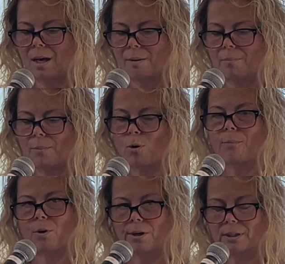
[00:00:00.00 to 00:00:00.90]
But more
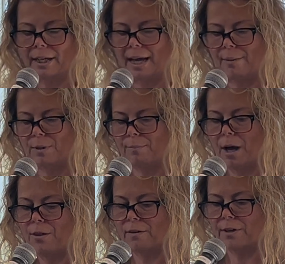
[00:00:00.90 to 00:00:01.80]
importantly, I'm the
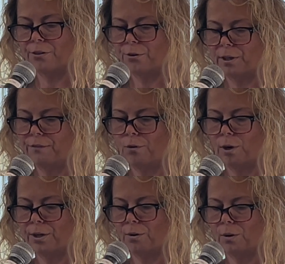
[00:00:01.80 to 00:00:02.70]
mother of a
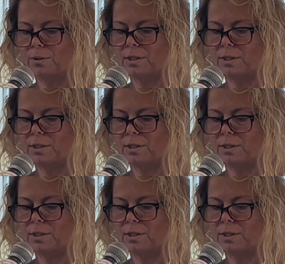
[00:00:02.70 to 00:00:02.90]
34-year-old